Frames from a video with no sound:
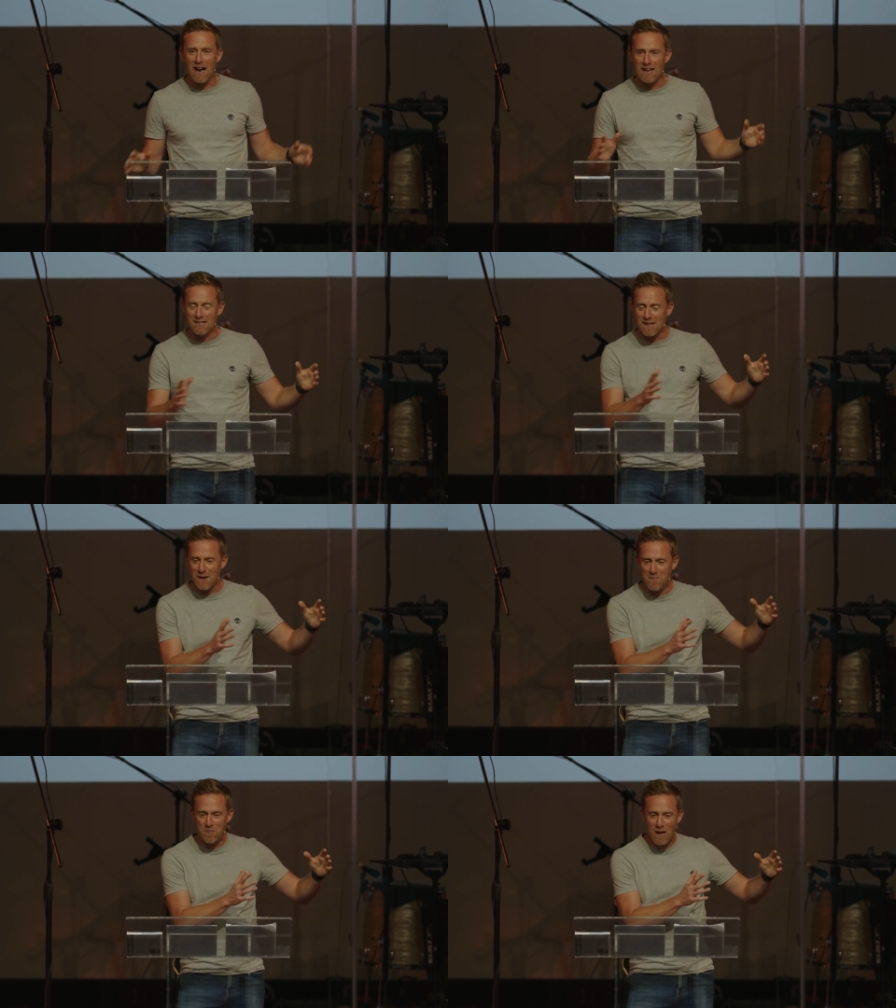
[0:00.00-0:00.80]
And
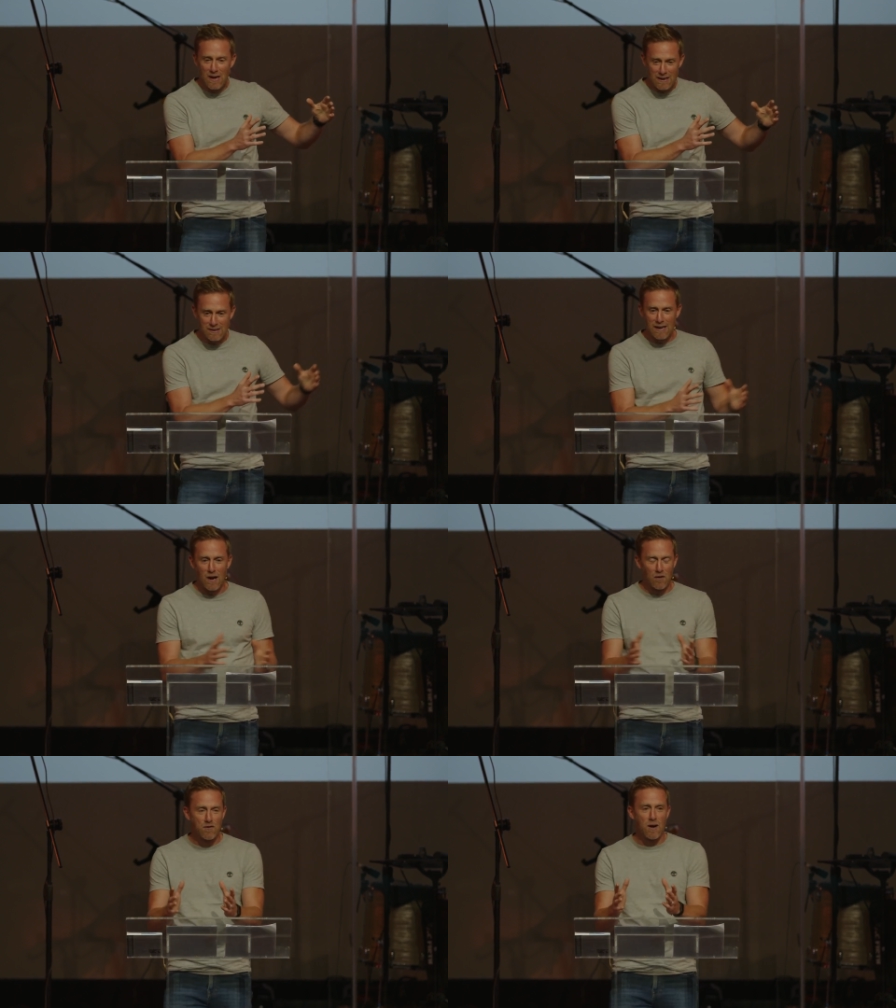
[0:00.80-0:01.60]
um, he did
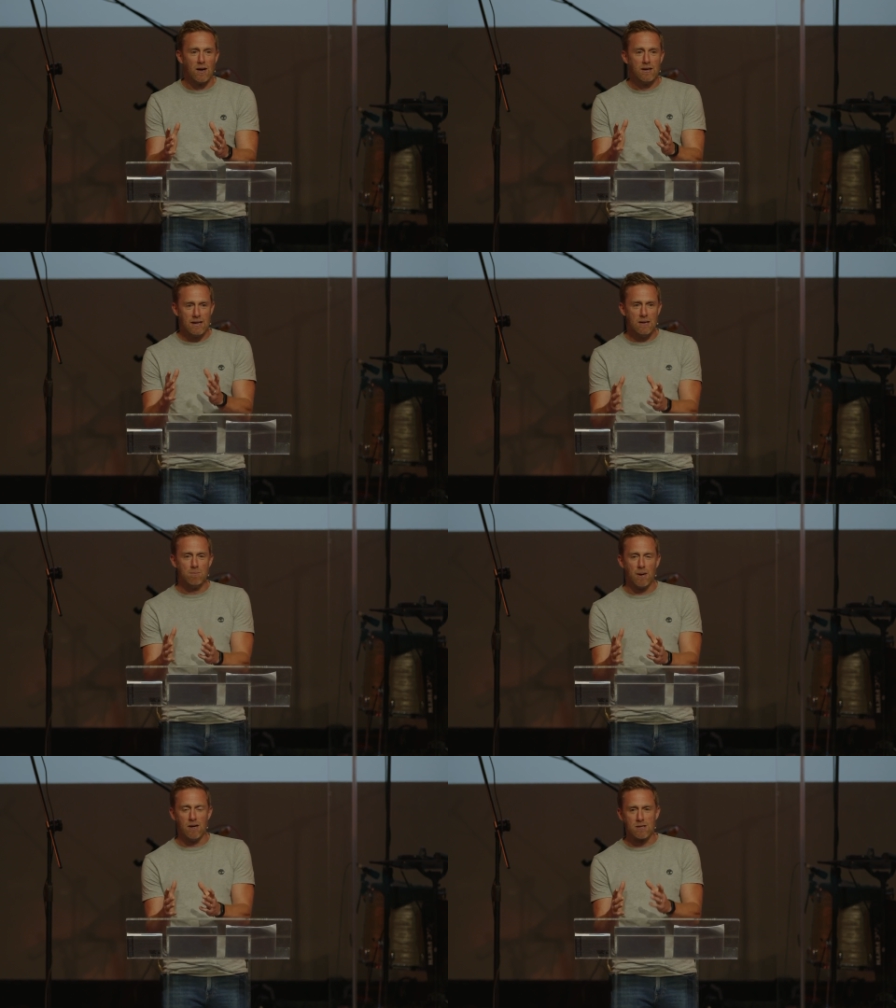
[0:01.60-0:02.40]
Alpha
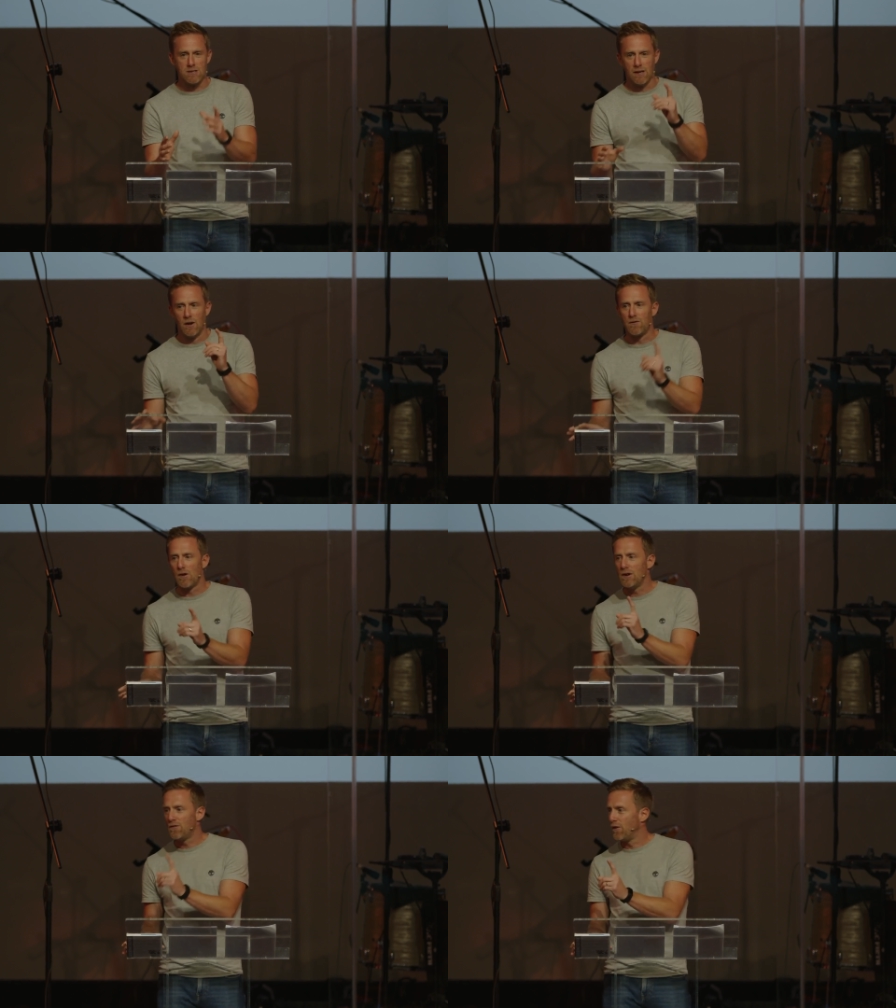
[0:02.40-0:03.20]
in person, and our
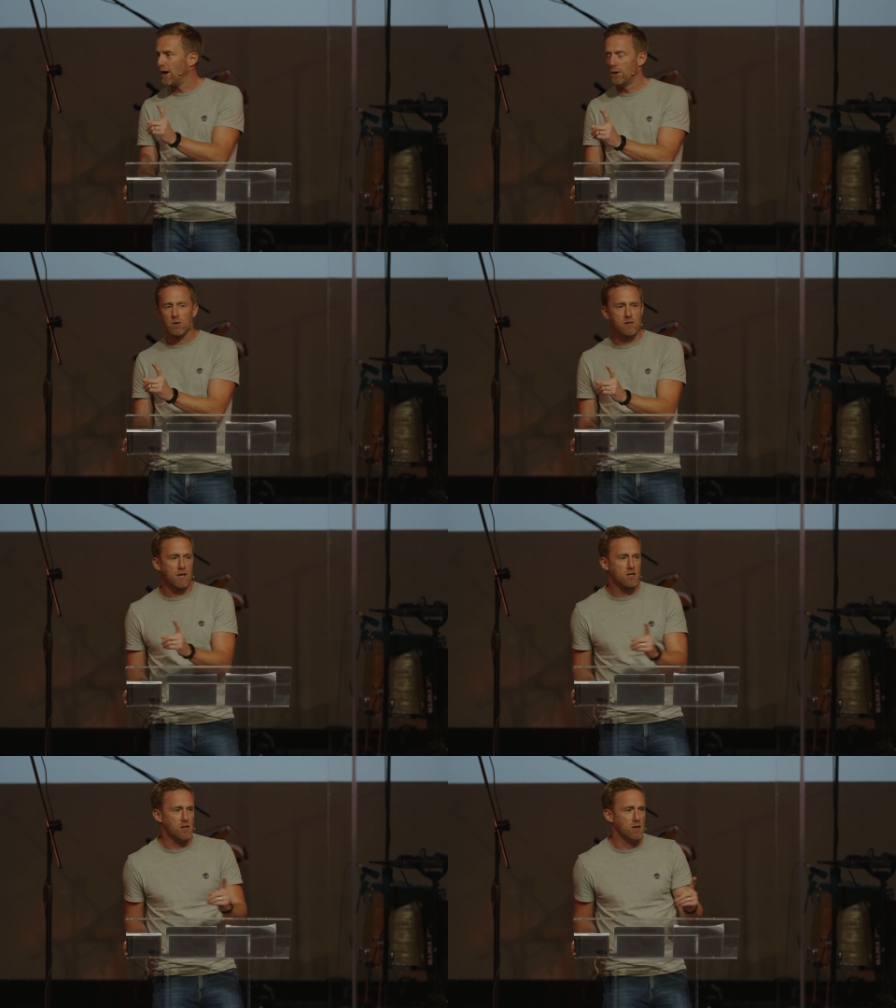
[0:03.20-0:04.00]
very final
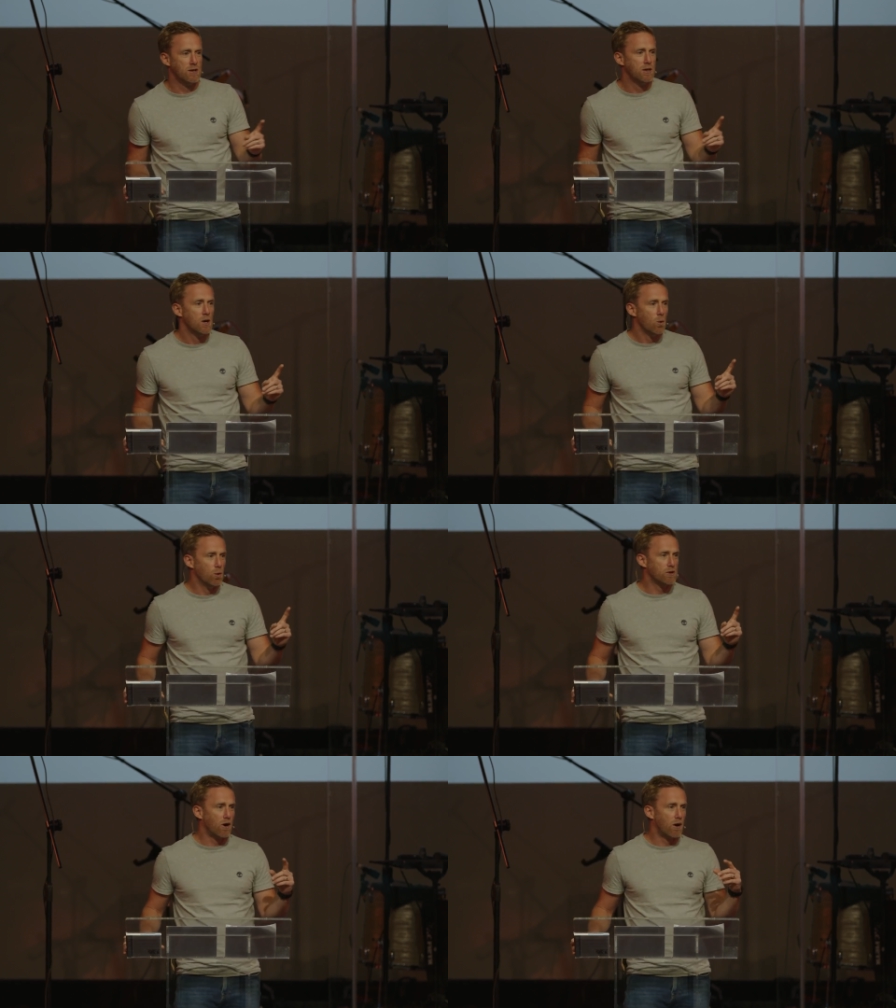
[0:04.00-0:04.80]
session
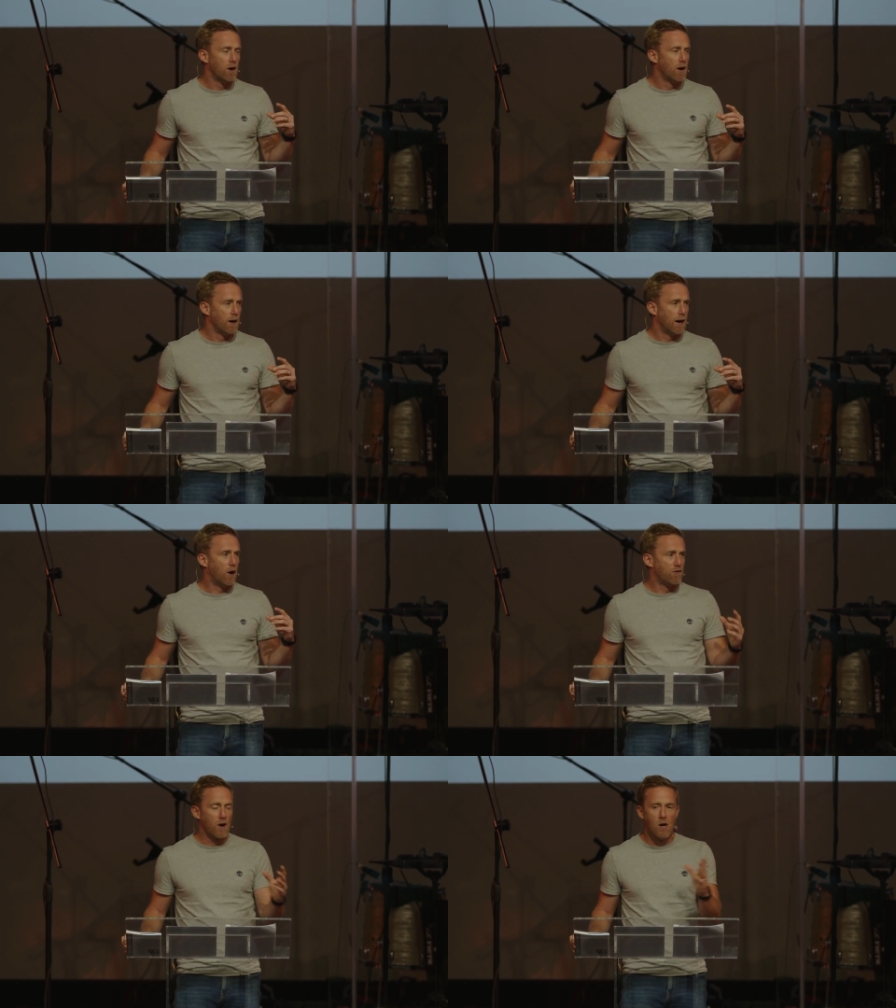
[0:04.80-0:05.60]
was our
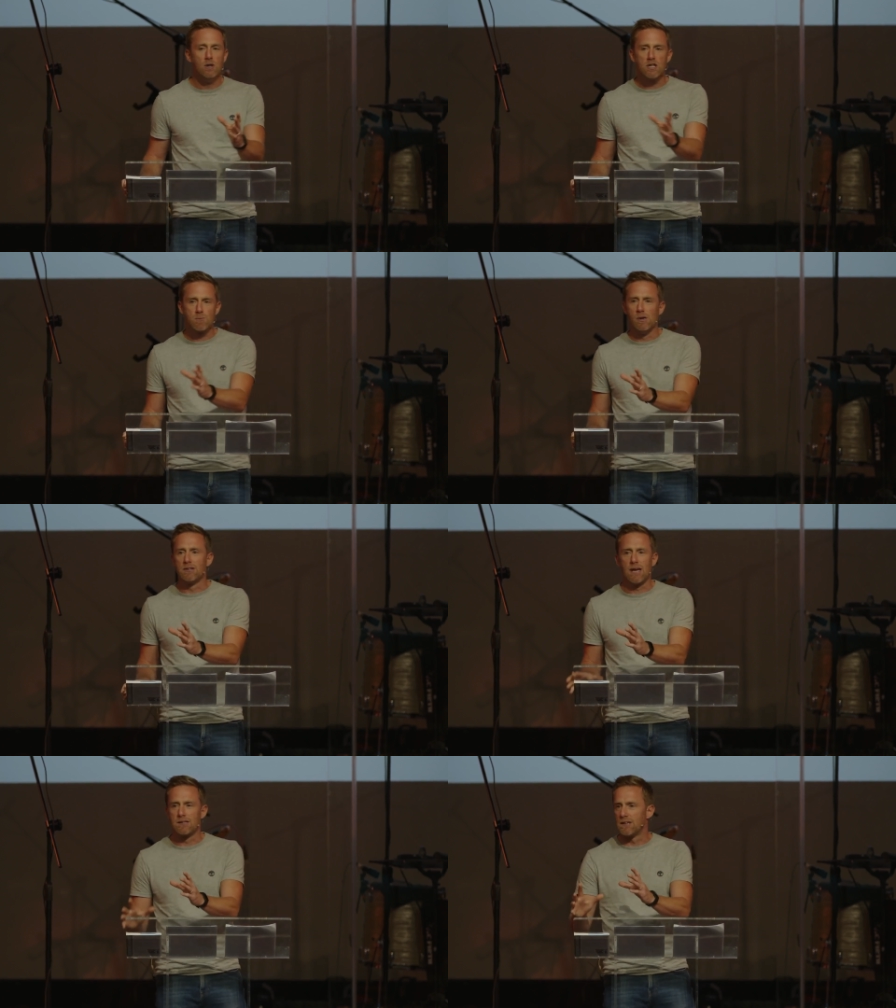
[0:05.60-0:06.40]
Alpha Holy
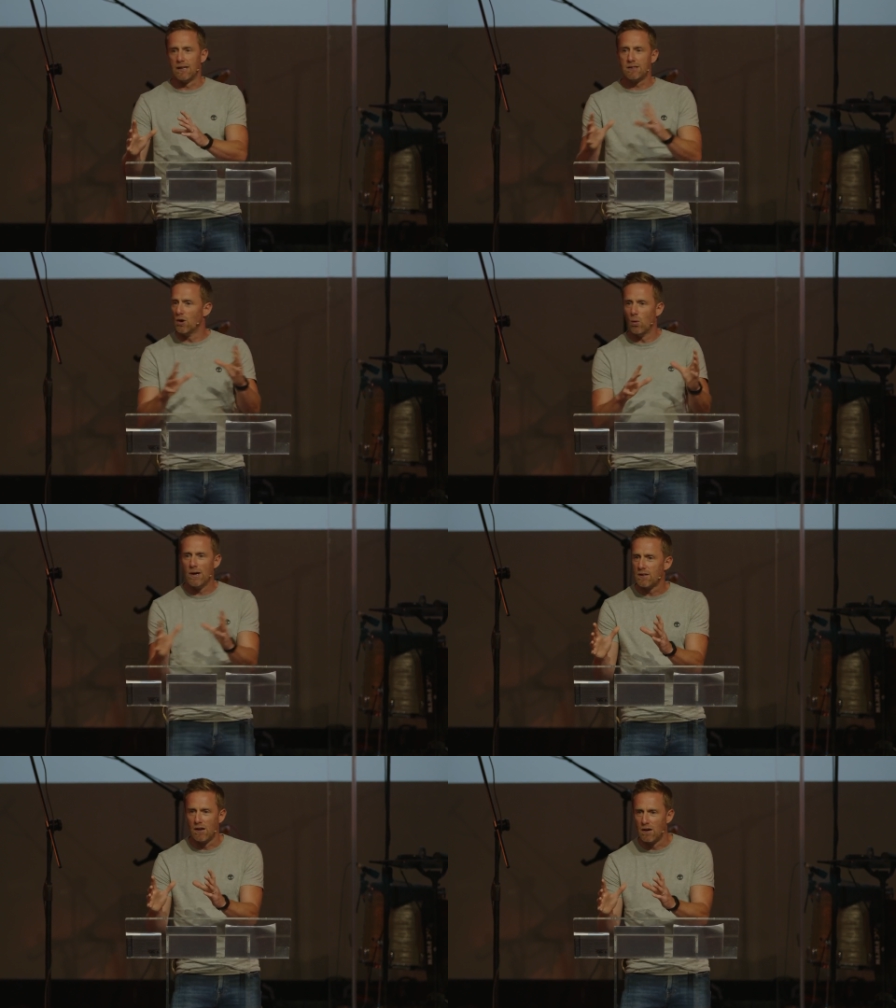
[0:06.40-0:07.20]
Spirit Saturday. It isn't
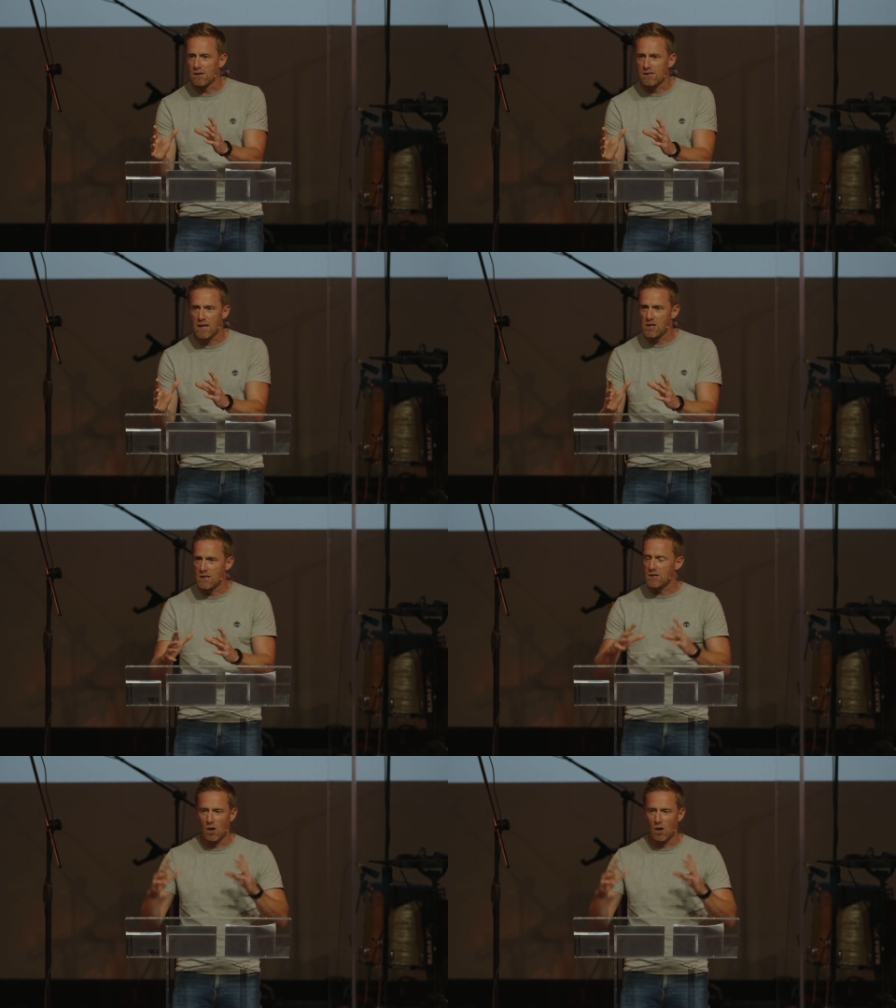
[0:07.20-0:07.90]
always our last session.